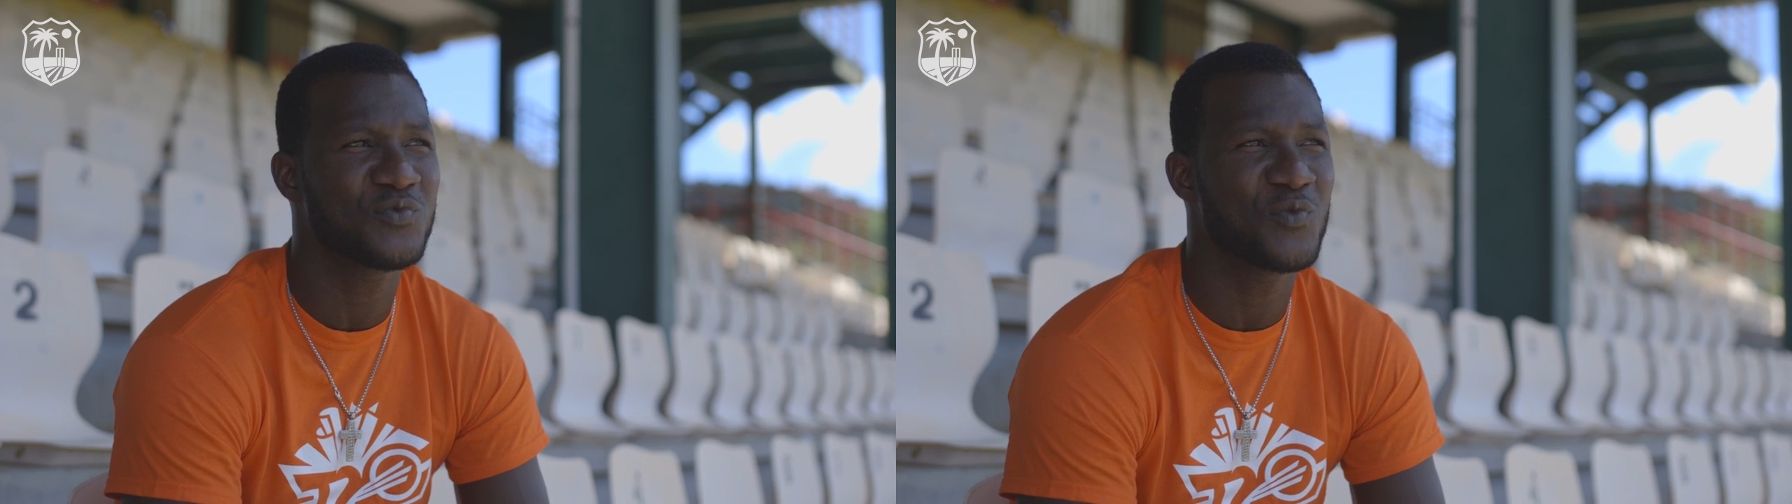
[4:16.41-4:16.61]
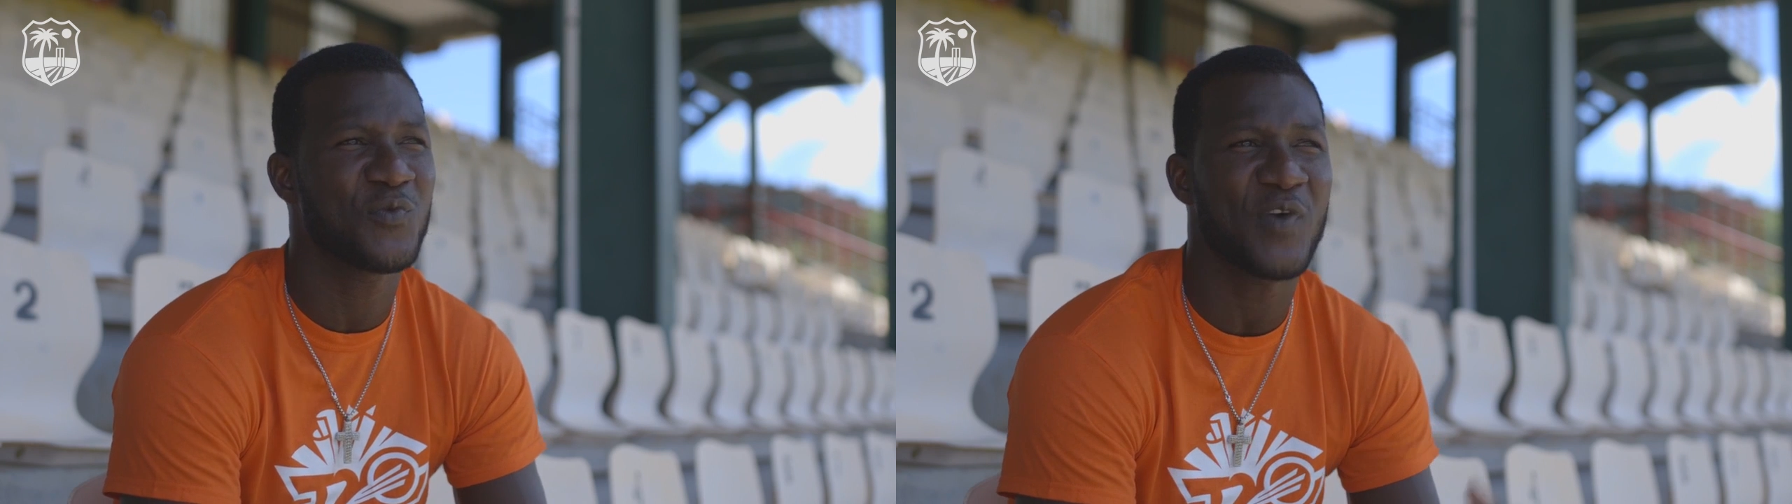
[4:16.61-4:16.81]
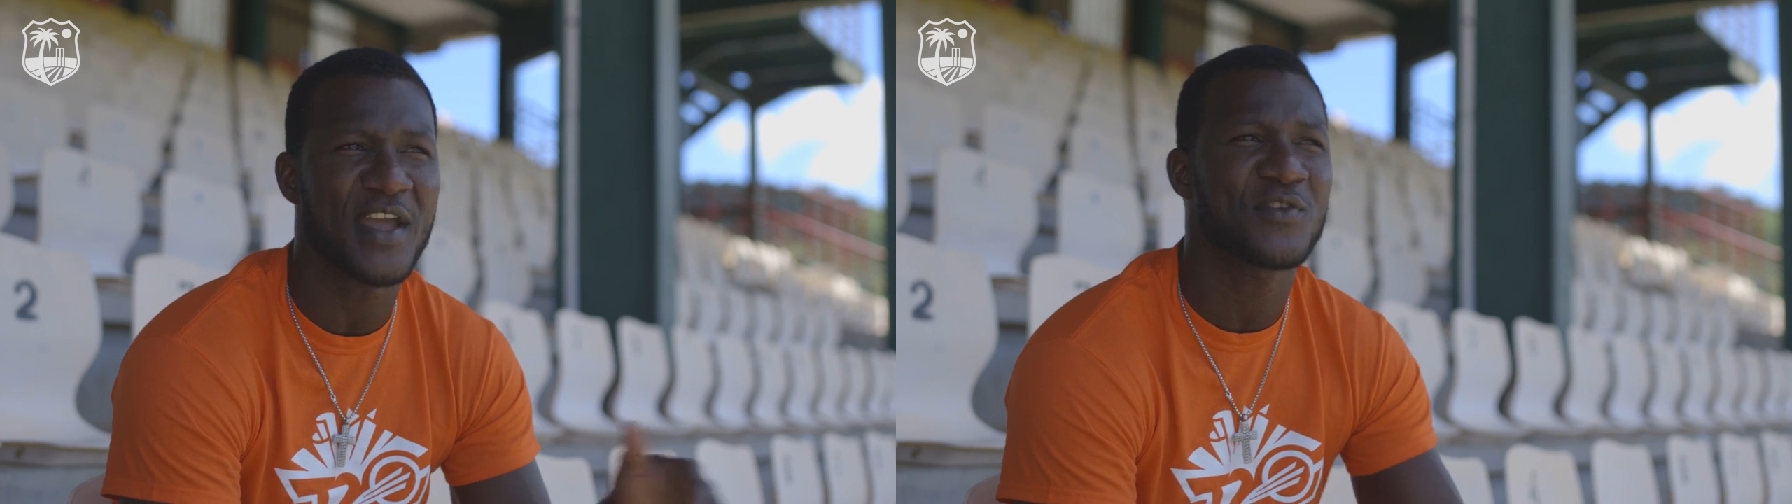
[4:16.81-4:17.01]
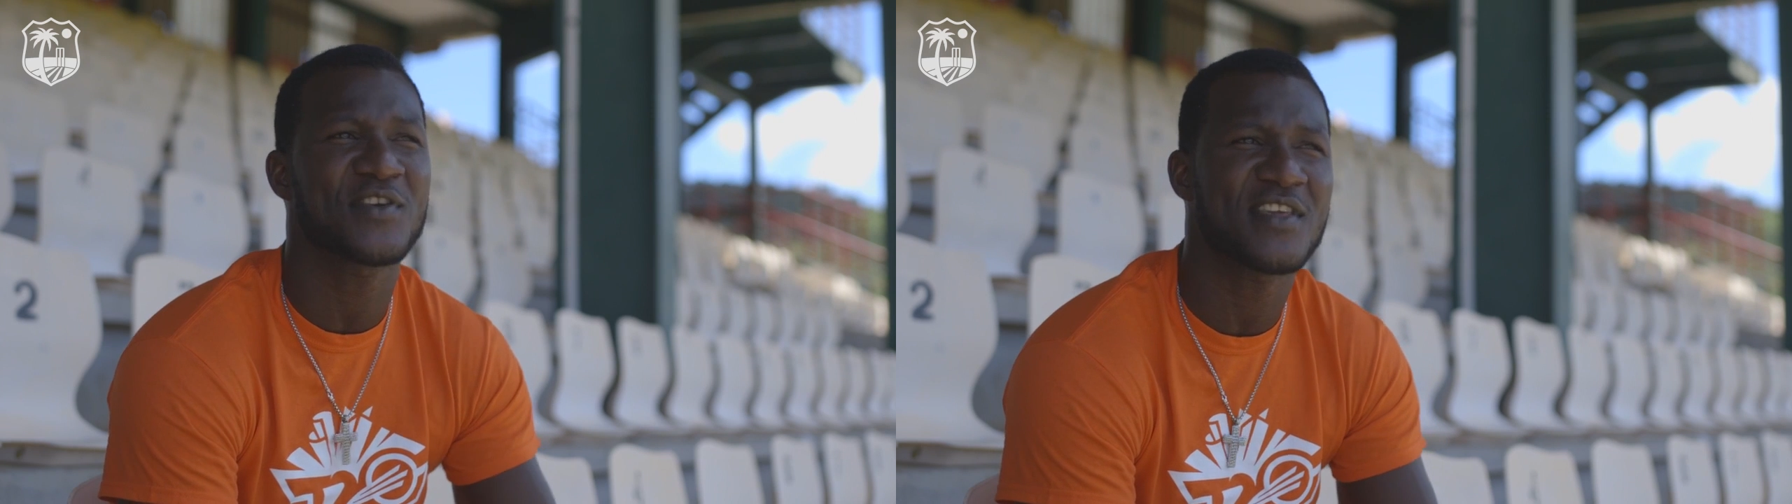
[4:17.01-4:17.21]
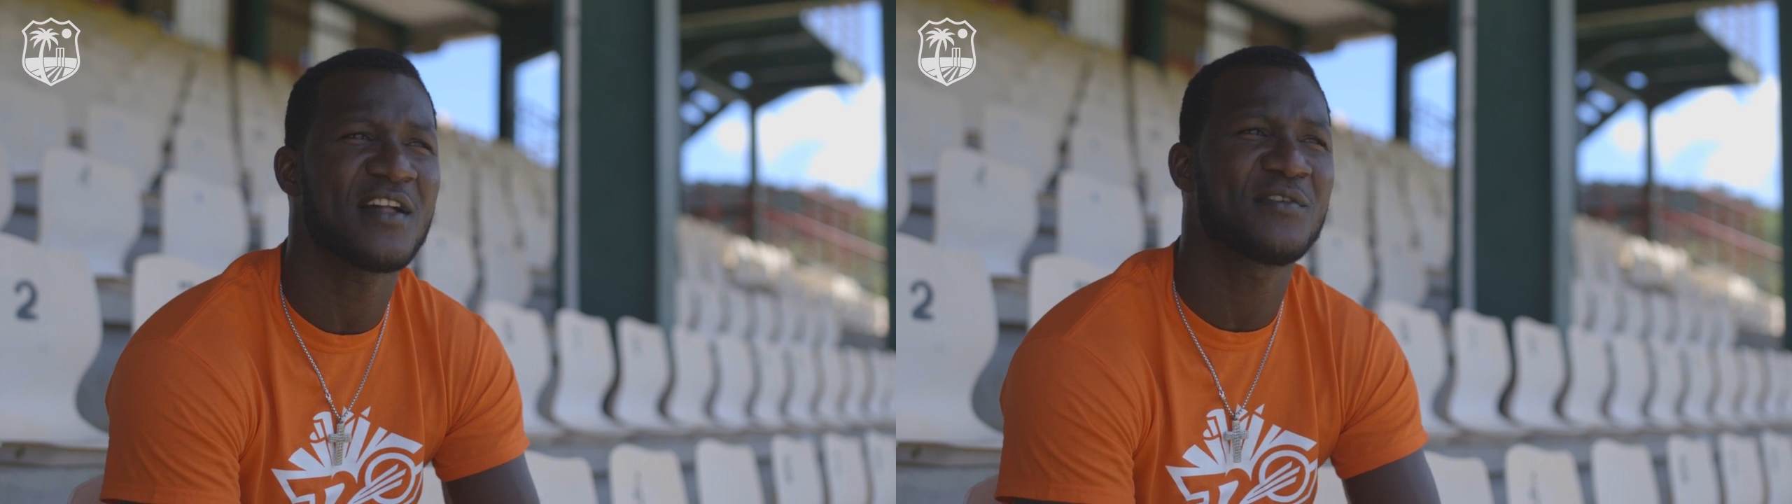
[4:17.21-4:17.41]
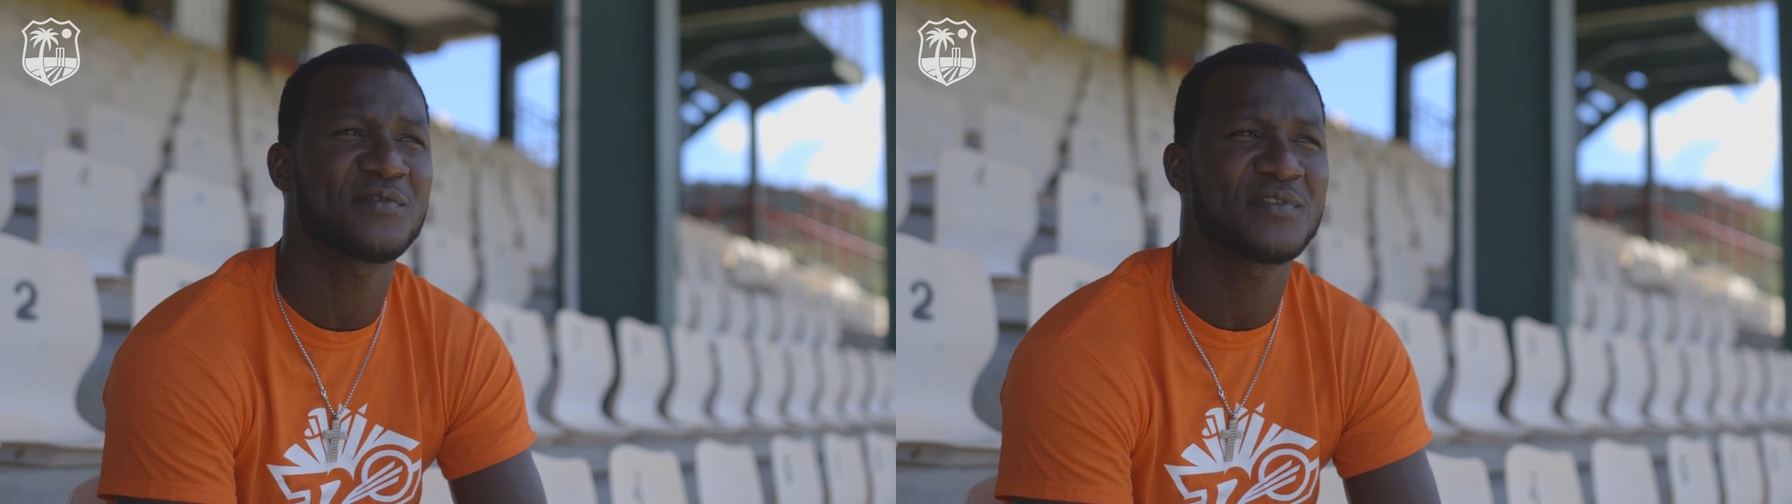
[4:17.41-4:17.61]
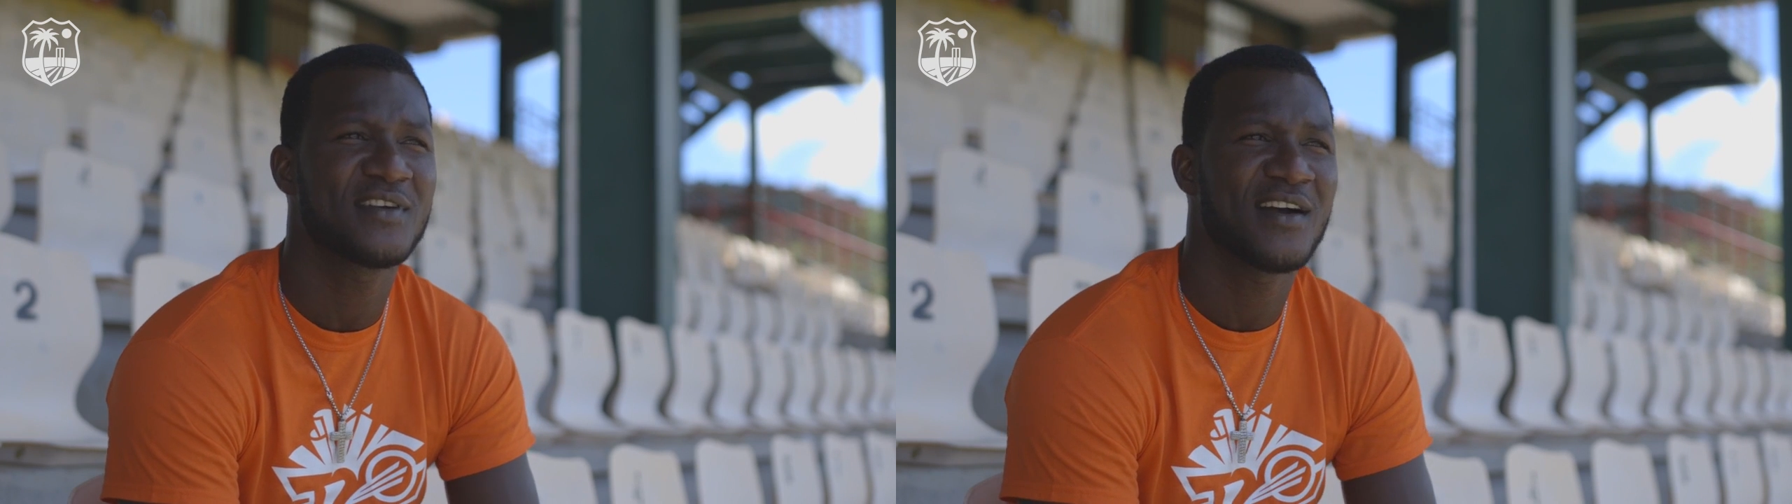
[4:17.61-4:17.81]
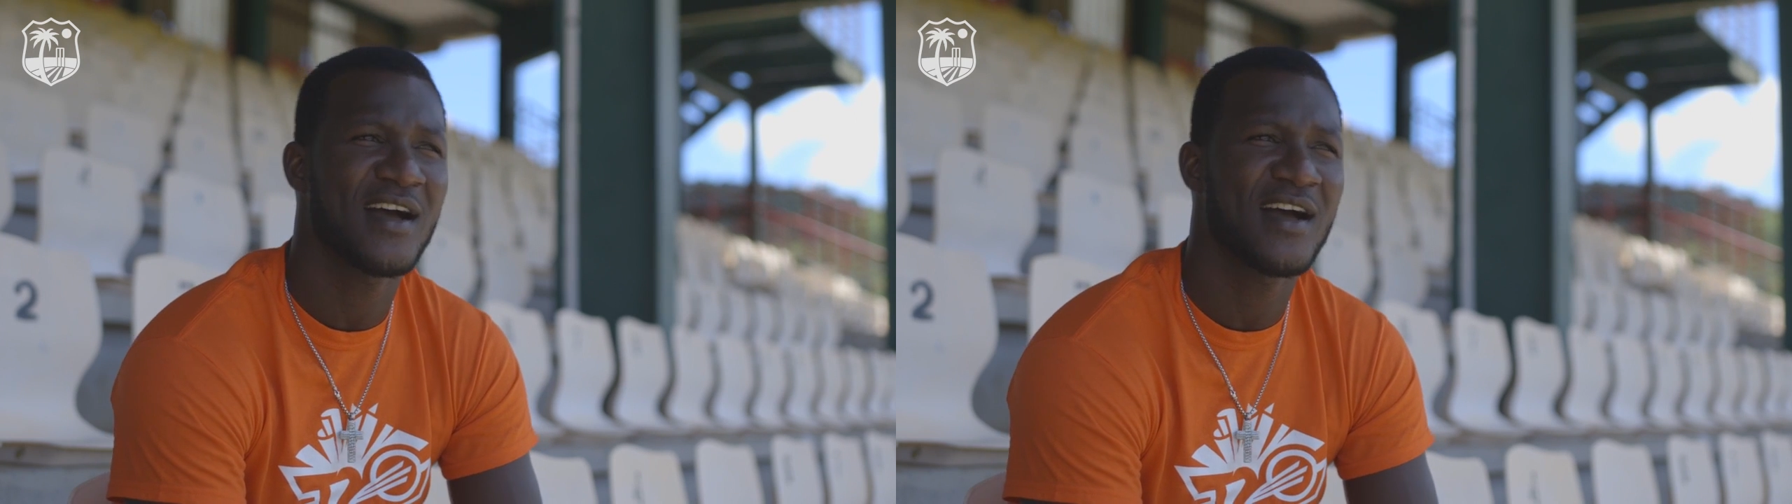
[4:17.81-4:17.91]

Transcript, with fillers: find yourself